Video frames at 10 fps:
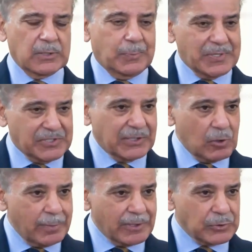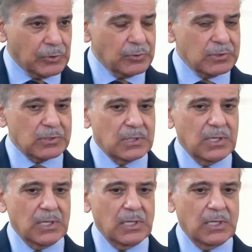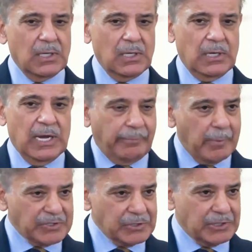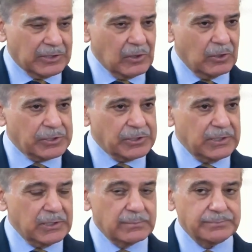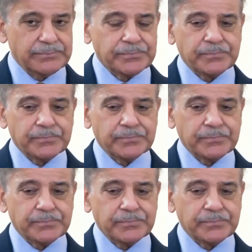special economic zones, information technology,